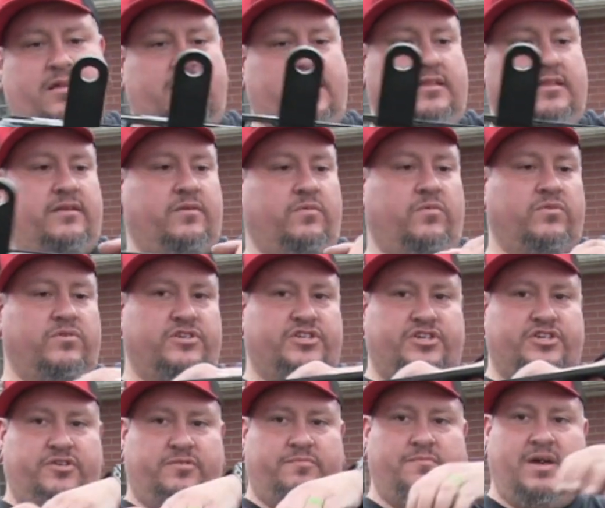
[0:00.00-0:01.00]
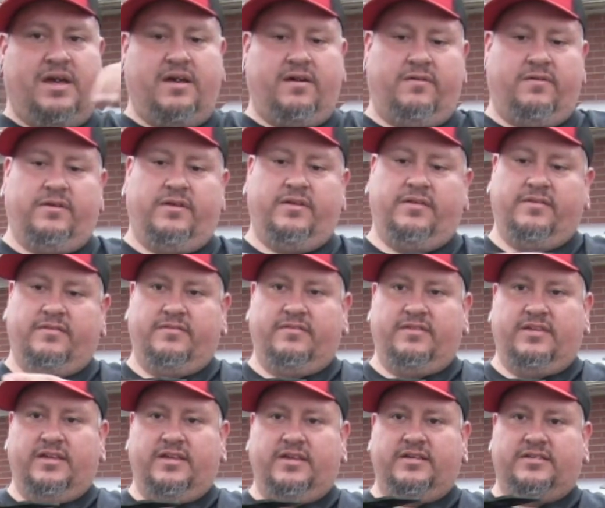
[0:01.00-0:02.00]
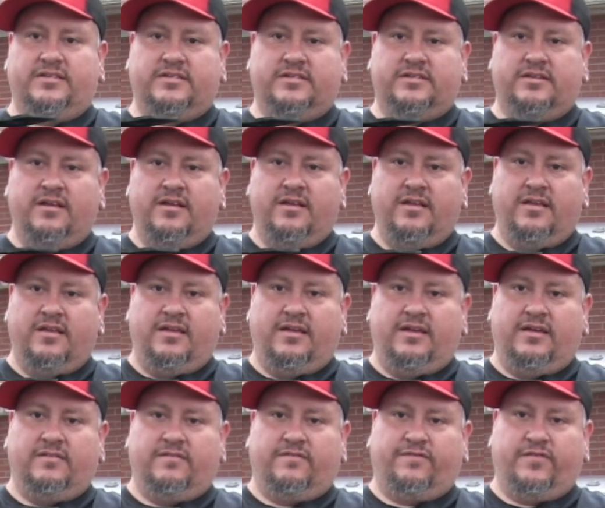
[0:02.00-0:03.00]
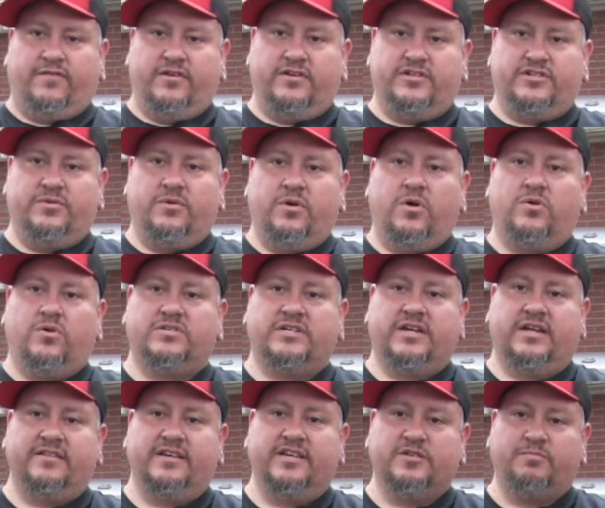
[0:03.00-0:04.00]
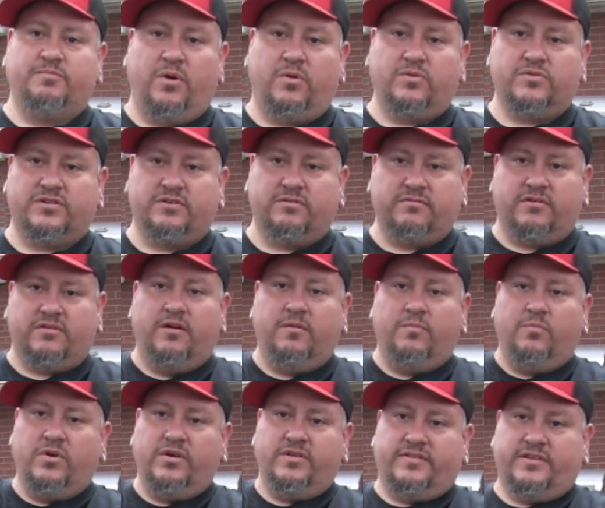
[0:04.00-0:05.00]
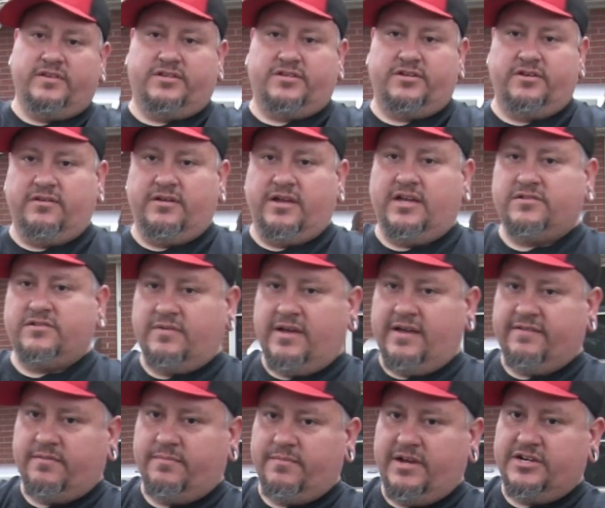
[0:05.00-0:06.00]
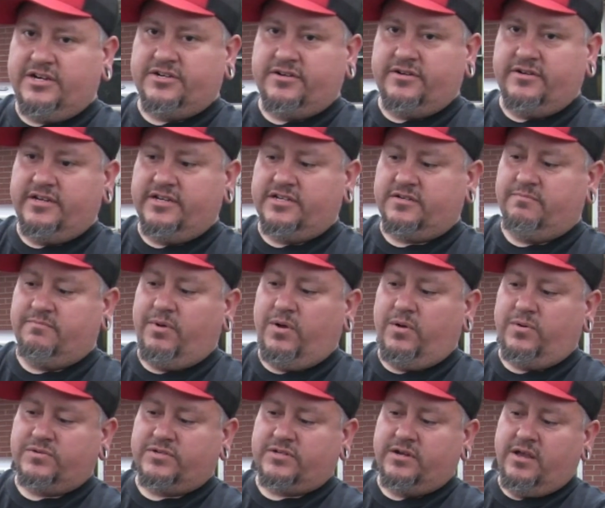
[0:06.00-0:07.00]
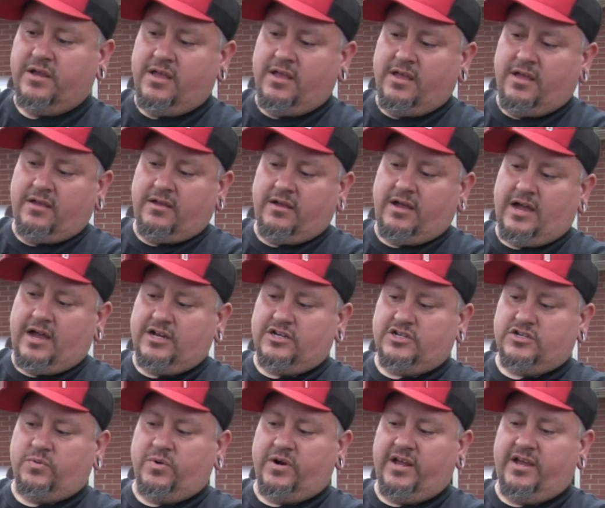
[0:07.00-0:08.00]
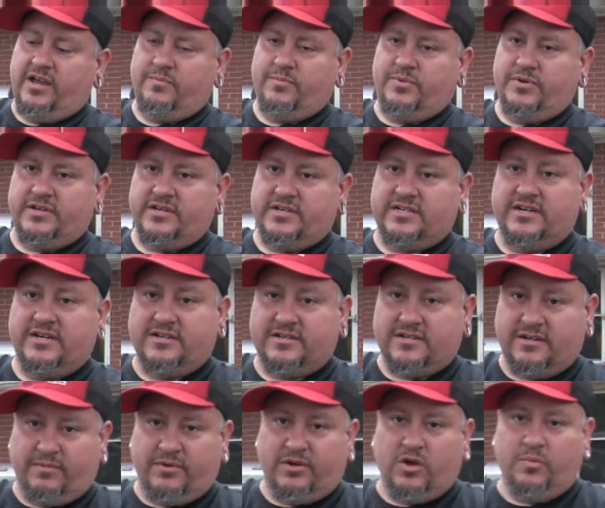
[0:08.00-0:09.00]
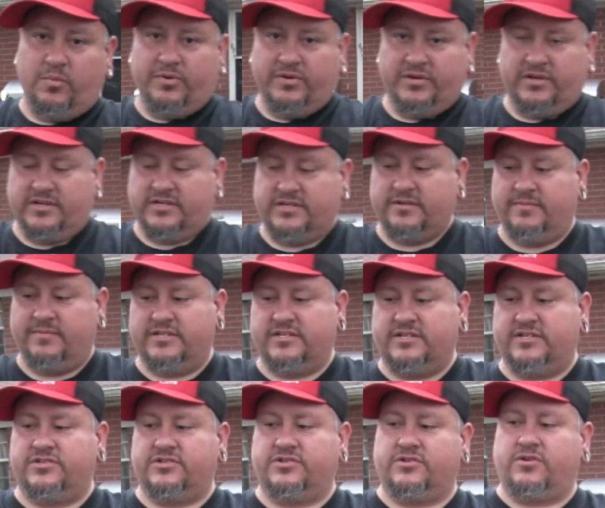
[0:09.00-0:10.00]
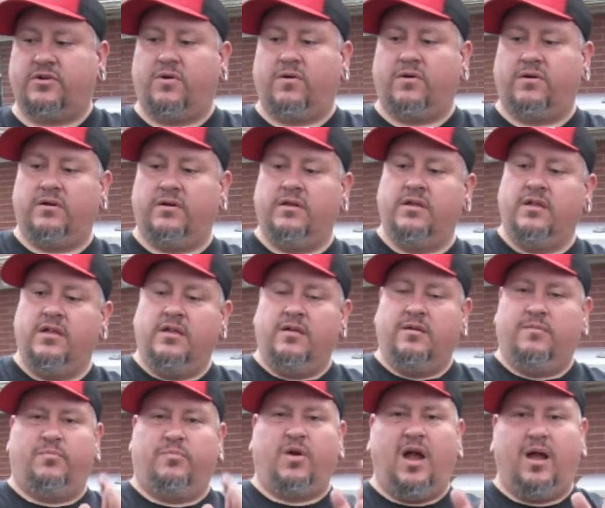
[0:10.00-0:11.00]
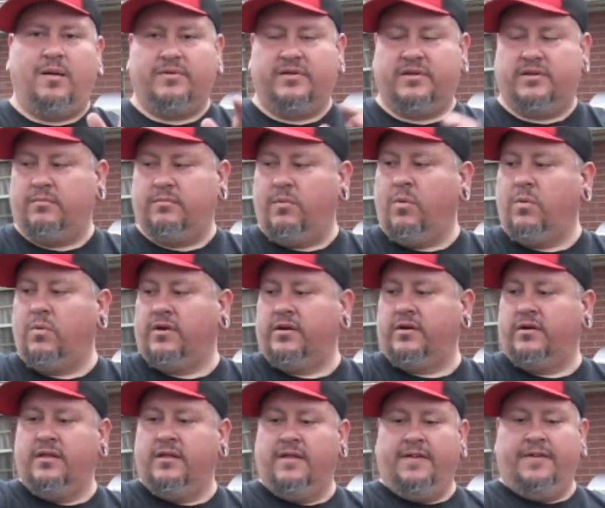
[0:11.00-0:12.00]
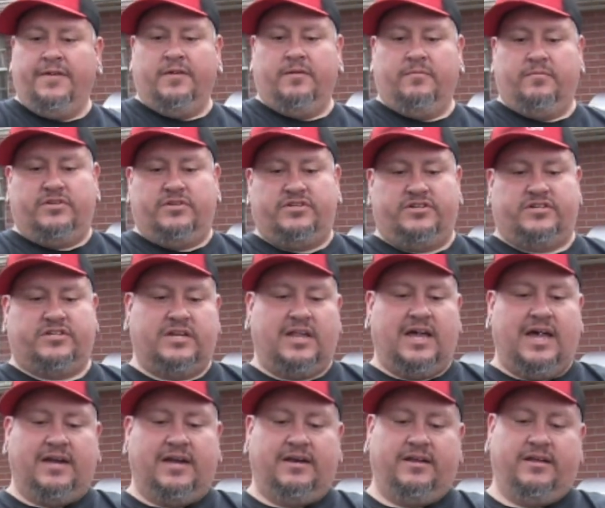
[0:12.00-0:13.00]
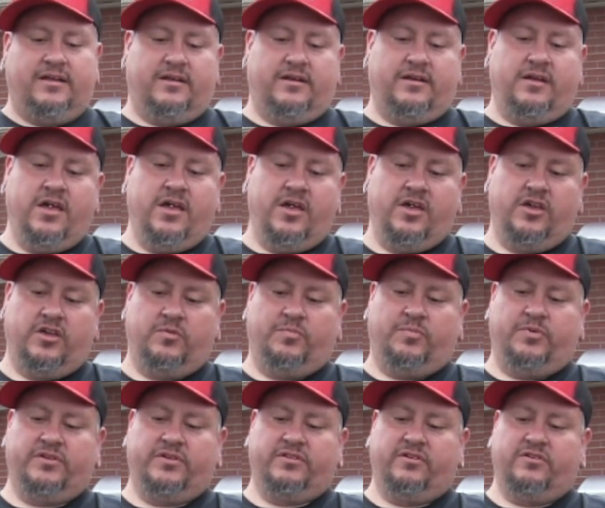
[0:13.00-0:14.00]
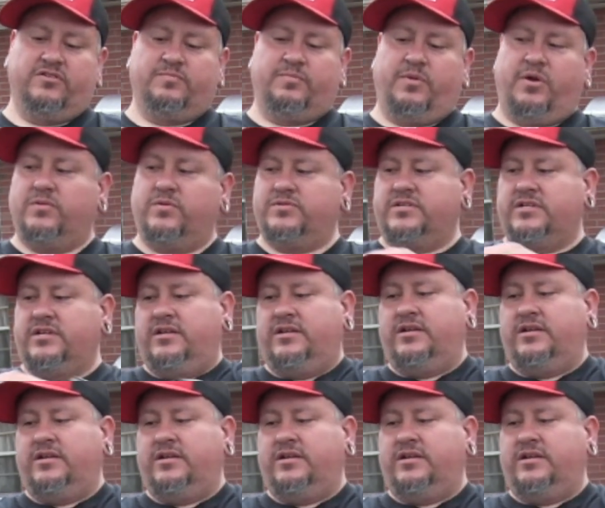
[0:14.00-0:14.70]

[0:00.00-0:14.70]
and then once you mount this in the front two holes, now these bolts don't come with it, so you guys will have to make sure you get some bolts. Uh, I just went ahead and put this in because I'm going to go put this in my sister's car probably in the morning. But you slide it in, you put those bolts in,